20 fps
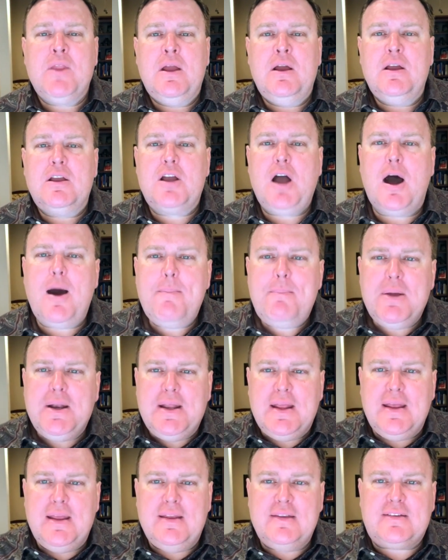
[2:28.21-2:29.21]

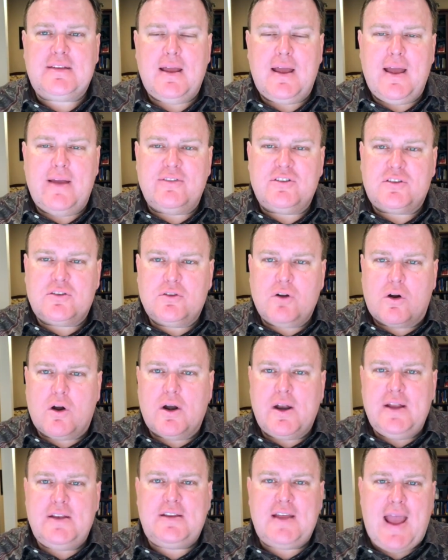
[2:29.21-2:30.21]
companies have
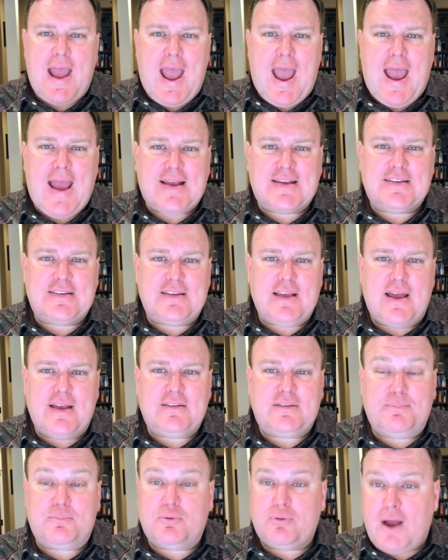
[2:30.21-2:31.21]
started to
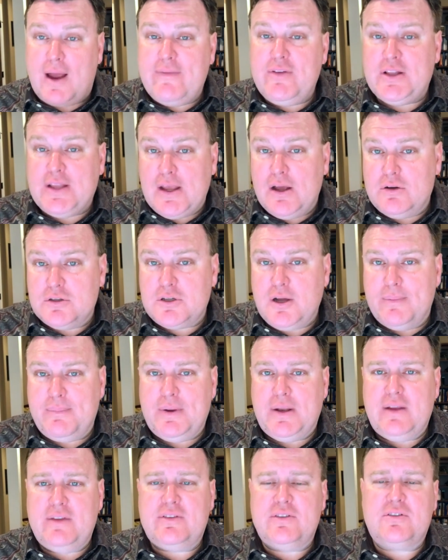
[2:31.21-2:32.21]
access, privately held
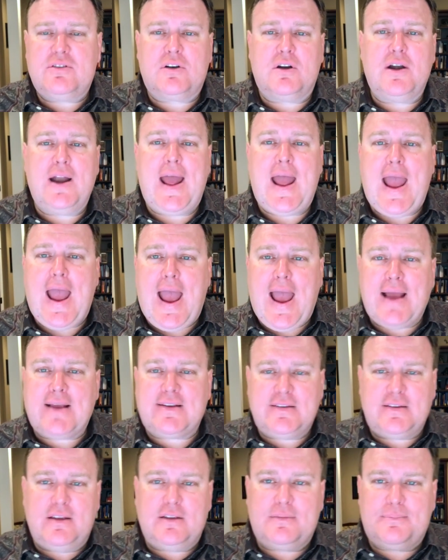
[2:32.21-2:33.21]
companies have started to
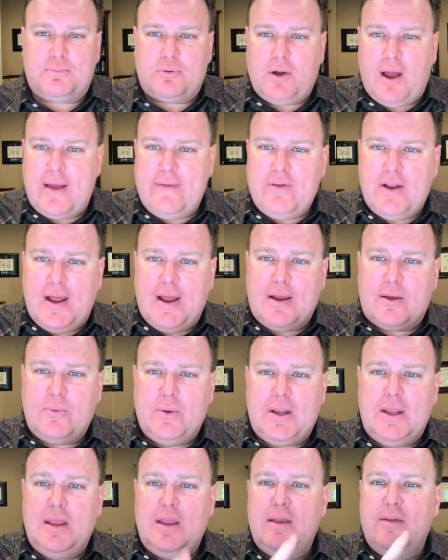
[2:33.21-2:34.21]
access private
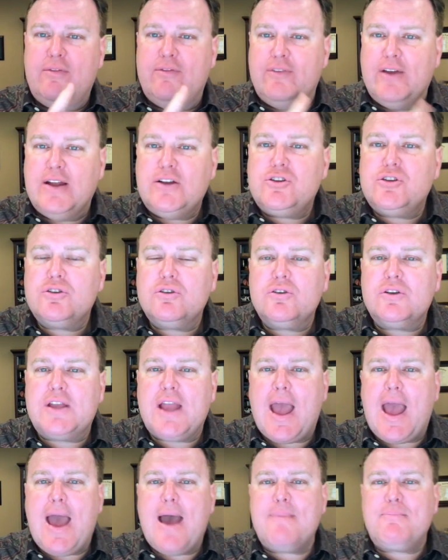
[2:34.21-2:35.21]
equity, venture
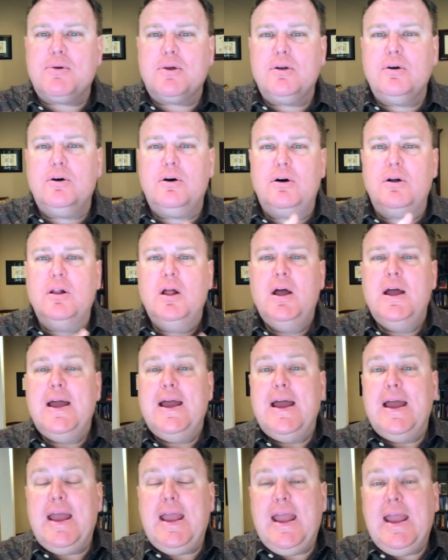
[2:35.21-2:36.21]
capital,
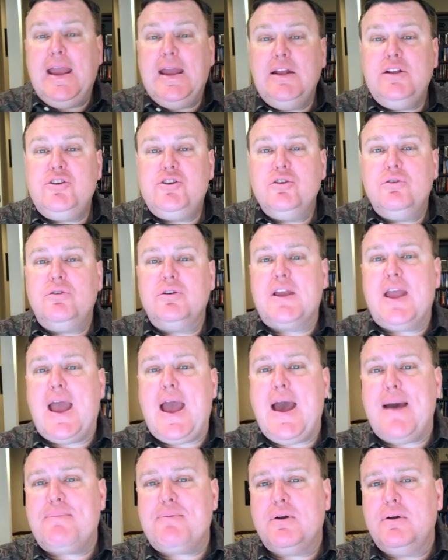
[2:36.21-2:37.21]
angel
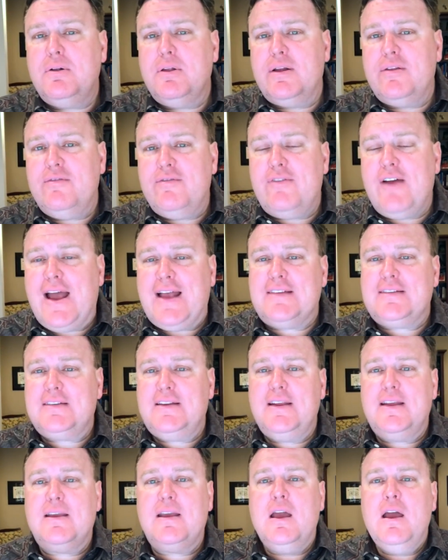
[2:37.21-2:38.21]
capital
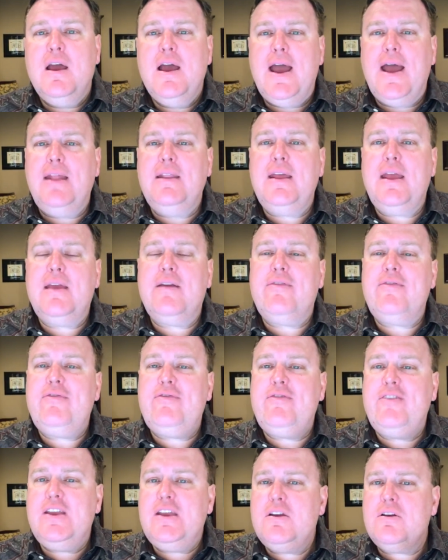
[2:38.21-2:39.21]
investing, and they have
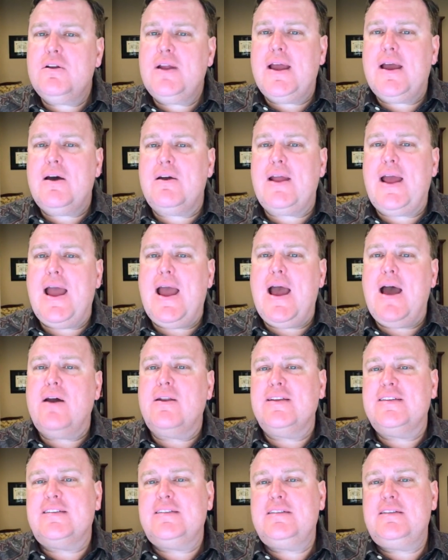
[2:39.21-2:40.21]
figured out how to
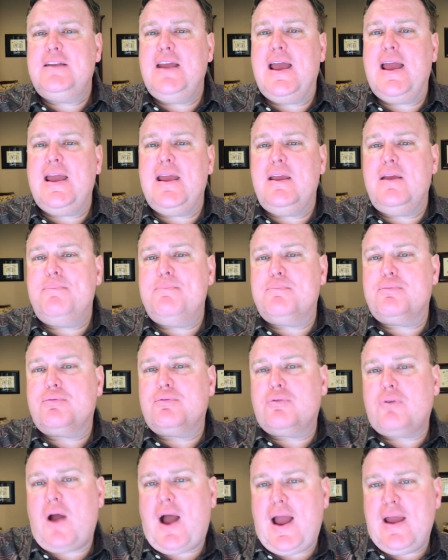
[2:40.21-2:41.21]
stay
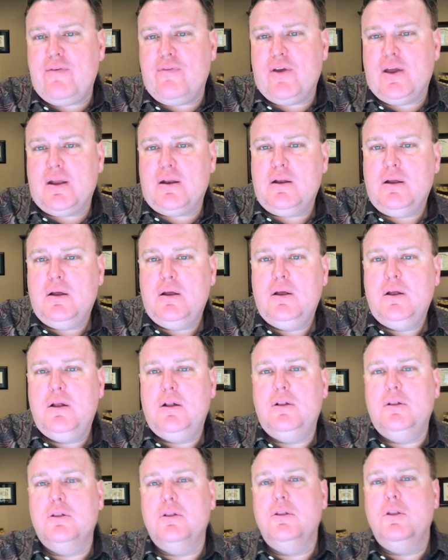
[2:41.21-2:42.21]
private
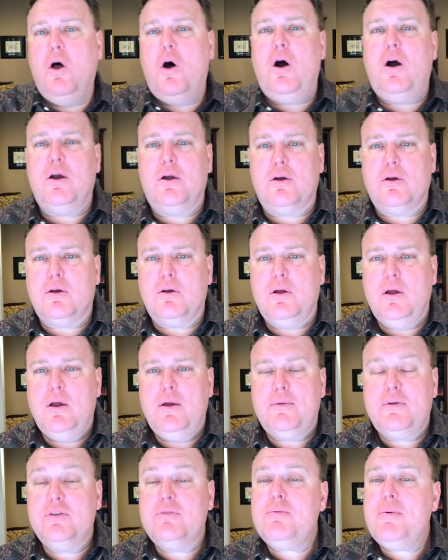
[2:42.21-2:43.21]
longer.
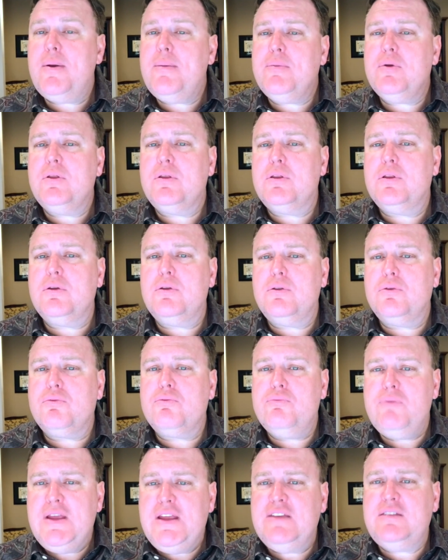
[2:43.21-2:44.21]
Because remember, the
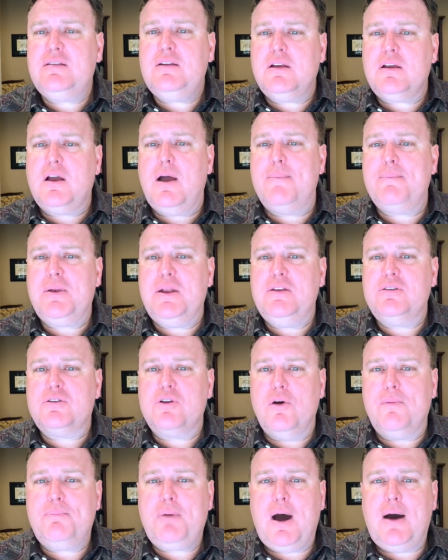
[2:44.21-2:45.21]
reason that companies
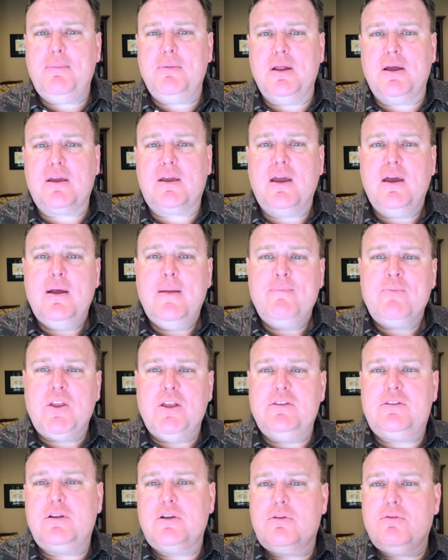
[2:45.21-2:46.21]
go public
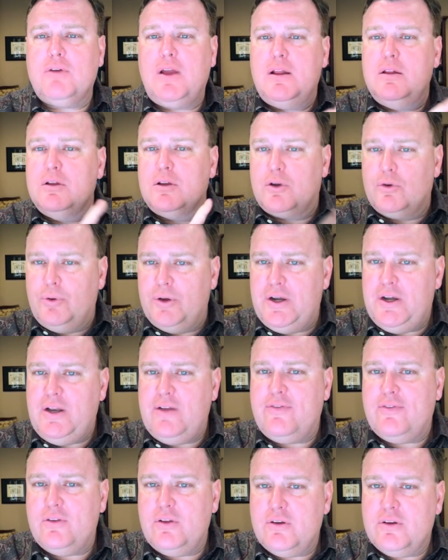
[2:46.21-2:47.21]
is to create liquidity
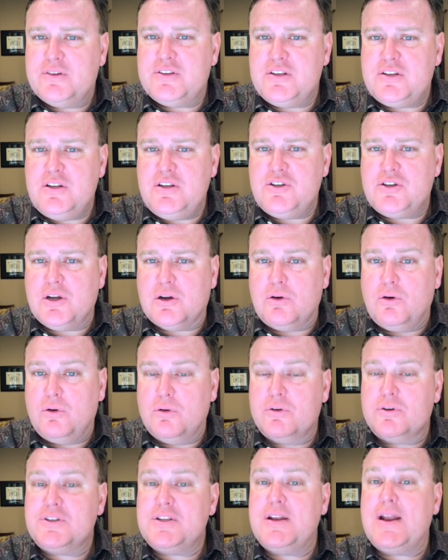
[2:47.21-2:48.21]
for their existing
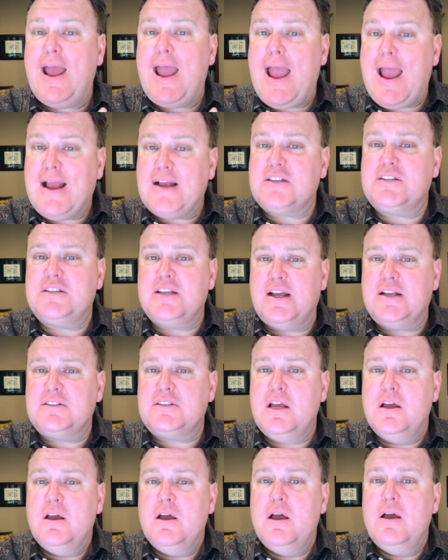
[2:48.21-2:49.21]
shareholders and access
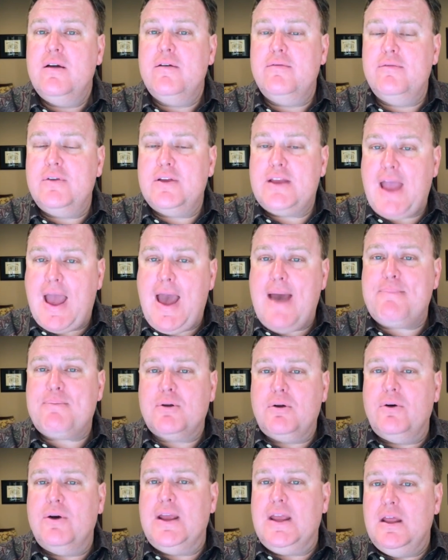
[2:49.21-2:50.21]

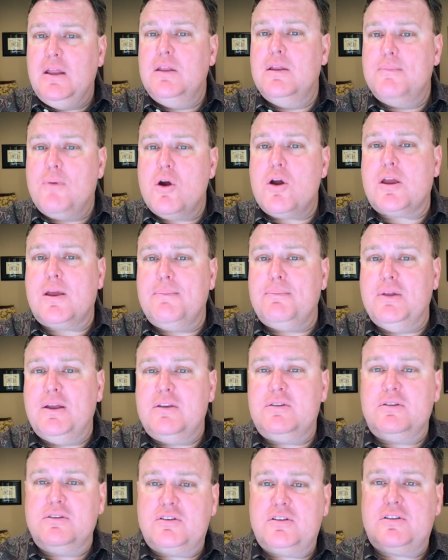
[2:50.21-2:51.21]
capital in the marketplace.
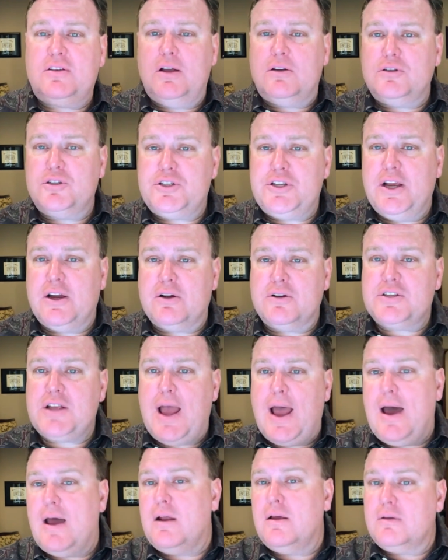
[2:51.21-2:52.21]
So sell shares
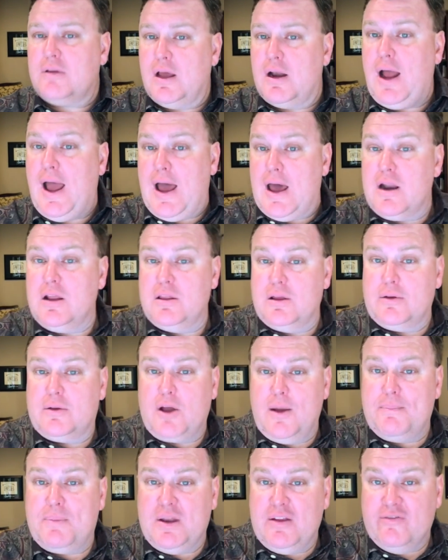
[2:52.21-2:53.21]
out of the
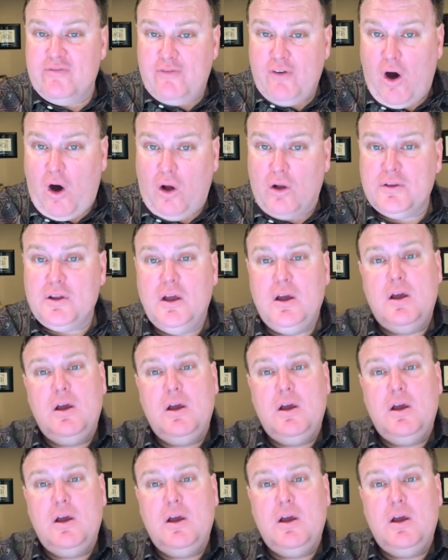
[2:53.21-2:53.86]
company vault